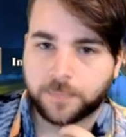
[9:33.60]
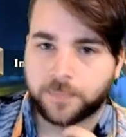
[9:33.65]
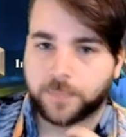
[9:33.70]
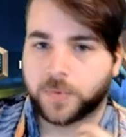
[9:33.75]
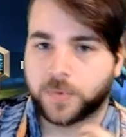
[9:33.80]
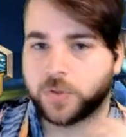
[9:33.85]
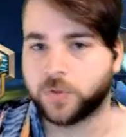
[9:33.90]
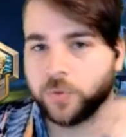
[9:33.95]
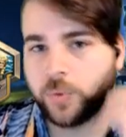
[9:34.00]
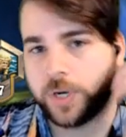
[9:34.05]

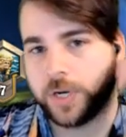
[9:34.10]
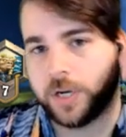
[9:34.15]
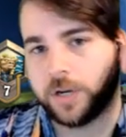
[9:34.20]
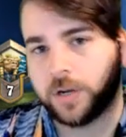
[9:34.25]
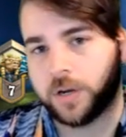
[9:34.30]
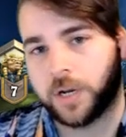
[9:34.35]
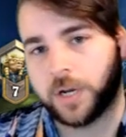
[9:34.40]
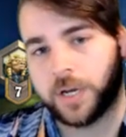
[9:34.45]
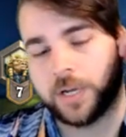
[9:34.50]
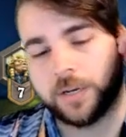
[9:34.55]

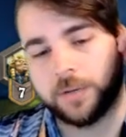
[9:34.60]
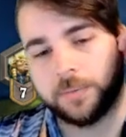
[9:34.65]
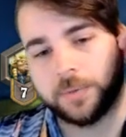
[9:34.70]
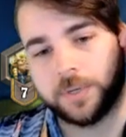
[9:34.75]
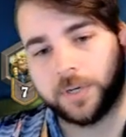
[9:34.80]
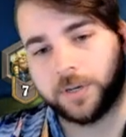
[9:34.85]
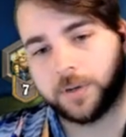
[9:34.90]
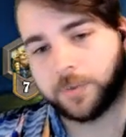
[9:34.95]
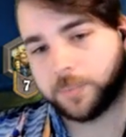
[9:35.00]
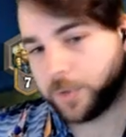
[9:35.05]
29. I
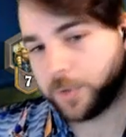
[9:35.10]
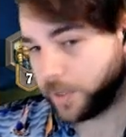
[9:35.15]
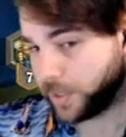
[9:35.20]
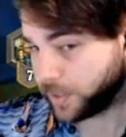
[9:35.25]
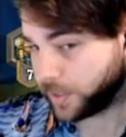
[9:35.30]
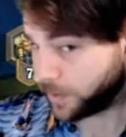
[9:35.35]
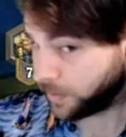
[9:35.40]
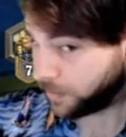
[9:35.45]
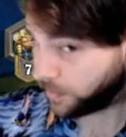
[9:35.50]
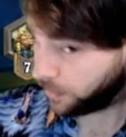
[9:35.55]
mean, our
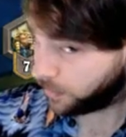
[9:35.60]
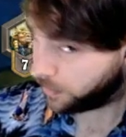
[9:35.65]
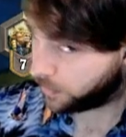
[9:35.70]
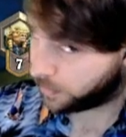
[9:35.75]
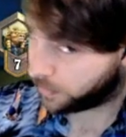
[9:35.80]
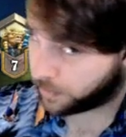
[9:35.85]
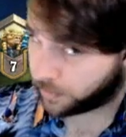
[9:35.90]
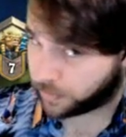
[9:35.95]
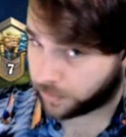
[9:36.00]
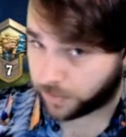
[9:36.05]
opponent's
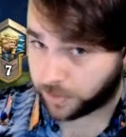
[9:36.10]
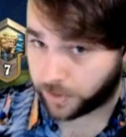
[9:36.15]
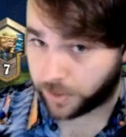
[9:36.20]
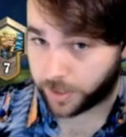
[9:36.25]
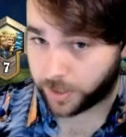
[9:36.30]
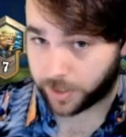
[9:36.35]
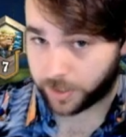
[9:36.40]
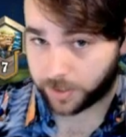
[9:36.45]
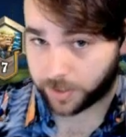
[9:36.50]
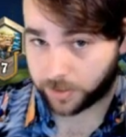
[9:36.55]

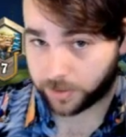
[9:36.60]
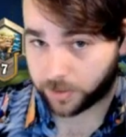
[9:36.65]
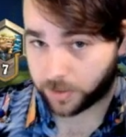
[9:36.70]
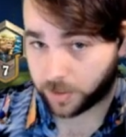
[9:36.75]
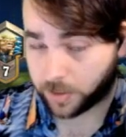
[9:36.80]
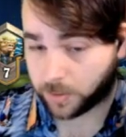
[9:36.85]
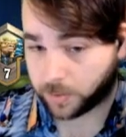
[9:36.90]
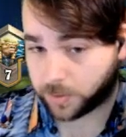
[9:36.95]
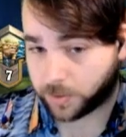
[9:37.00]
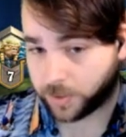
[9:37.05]
really going to
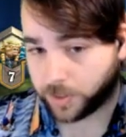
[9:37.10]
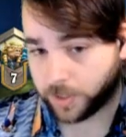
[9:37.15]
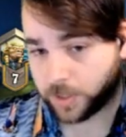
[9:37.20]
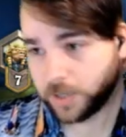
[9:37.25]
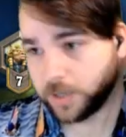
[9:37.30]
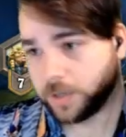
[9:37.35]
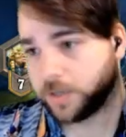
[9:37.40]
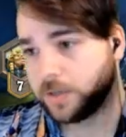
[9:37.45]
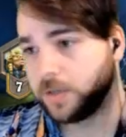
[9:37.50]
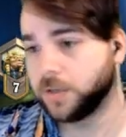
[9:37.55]
struggle
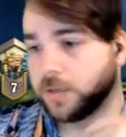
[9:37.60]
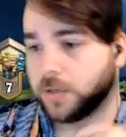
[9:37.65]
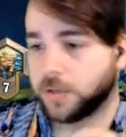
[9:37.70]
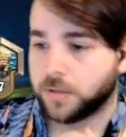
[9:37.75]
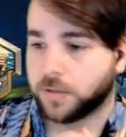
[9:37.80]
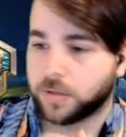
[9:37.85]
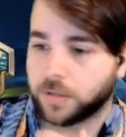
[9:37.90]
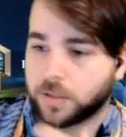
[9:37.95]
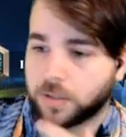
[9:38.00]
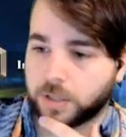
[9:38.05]
to
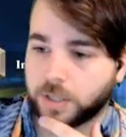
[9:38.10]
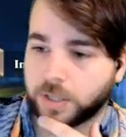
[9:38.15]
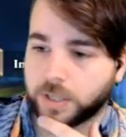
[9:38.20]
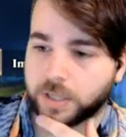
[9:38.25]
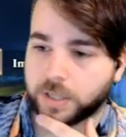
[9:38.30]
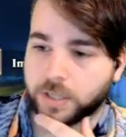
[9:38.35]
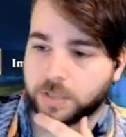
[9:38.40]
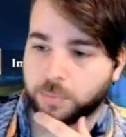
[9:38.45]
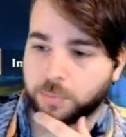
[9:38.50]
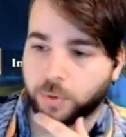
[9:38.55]
clear
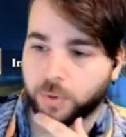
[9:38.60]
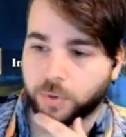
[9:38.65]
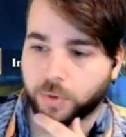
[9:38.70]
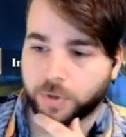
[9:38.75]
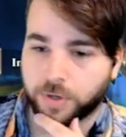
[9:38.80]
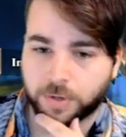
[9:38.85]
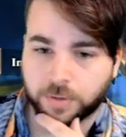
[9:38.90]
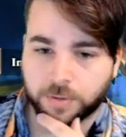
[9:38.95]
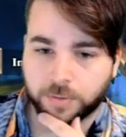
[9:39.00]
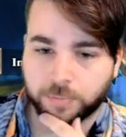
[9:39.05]
this
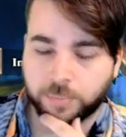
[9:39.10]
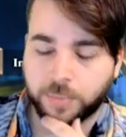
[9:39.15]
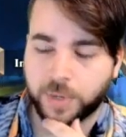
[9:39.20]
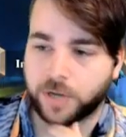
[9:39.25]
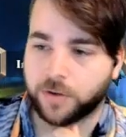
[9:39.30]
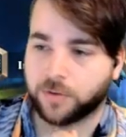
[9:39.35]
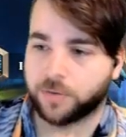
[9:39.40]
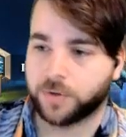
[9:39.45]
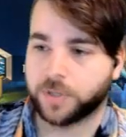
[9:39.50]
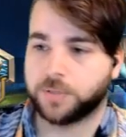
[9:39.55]
board and be
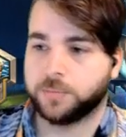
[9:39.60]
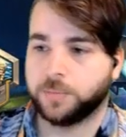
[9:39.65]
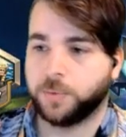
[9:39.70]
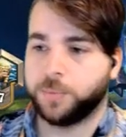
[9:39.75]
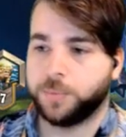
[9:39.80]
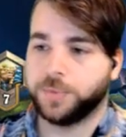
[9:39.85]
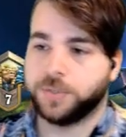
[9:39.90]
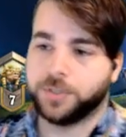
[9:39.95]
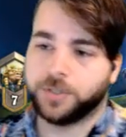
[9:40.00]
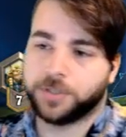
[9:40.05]
in a reasonable
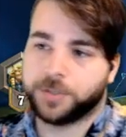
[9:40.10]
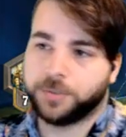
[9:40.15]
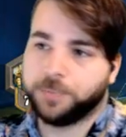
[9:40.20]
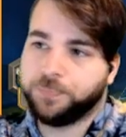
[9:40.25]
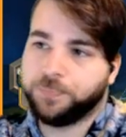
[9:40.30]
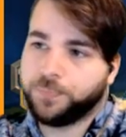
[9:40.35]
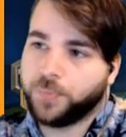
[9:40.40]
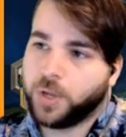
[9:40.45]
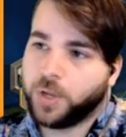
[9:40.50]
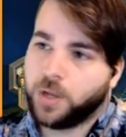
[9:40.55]
position.
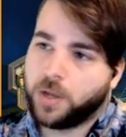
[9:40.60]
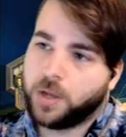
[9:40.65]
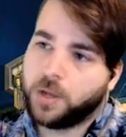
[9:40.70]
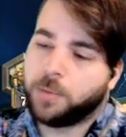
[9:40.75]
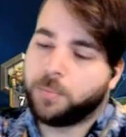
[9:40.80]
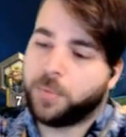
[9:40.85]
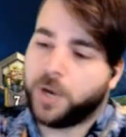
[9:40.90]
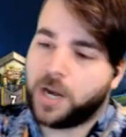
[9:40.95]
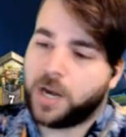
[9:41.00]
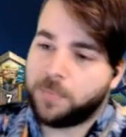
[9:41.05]

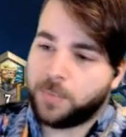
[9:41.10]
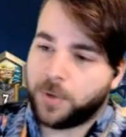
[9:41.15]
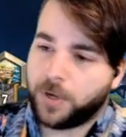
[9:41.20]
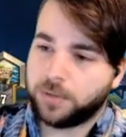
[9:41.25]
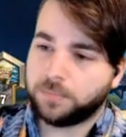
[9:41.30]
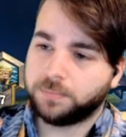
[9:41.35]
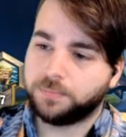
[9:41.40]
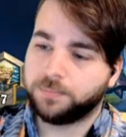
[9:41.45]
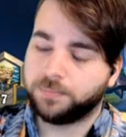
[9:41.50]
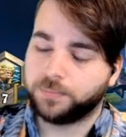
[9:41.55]
Blinding
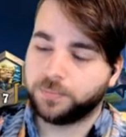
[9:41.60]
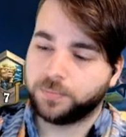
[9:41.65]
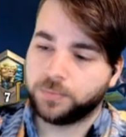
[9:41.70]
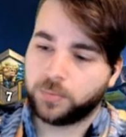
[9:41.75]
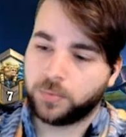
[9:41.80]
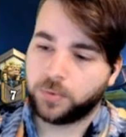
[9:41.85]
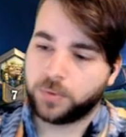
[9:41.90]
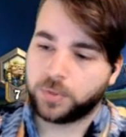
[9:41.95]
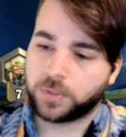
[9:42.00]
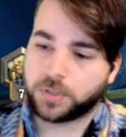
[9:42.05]
Pot,
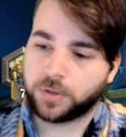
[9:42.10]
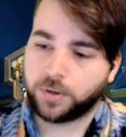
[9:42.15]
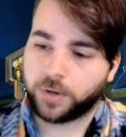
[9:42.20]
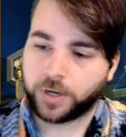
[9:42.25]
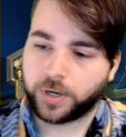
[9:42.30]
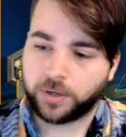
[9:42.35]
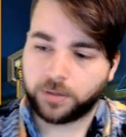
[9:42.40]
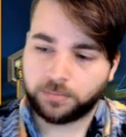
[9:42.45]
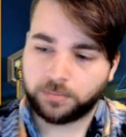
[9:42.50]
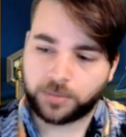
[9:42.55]
what's
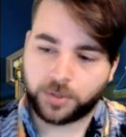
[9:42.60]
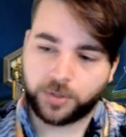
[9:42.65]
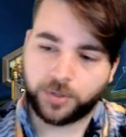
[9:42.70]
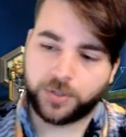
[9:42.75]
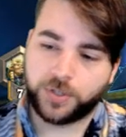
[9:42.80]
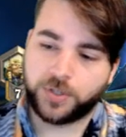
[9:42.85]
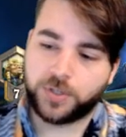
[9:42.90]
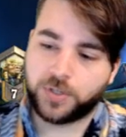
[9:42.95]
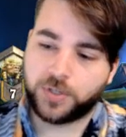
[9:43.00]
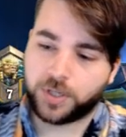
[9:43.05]
going on? Good
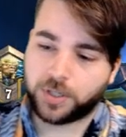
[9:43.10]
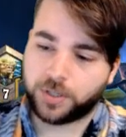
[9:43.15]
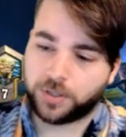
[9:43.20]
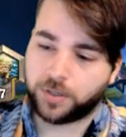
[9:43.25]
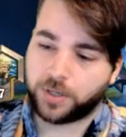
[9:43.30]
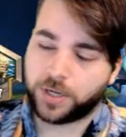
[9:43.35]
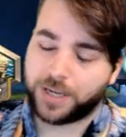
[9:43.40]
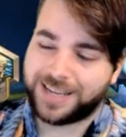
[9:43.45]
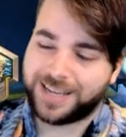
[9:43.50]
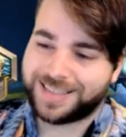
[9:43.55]
to see
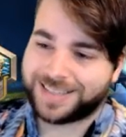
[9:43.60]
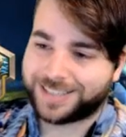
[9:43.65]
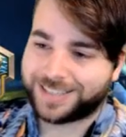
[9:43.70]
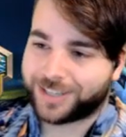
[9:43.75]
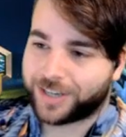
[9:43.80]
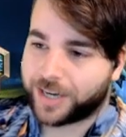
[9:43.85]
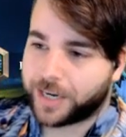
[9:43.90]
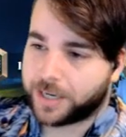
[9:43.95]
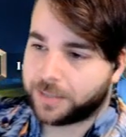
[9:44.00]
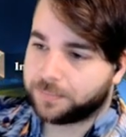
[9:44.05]
you in the
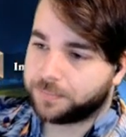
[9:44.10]
chat.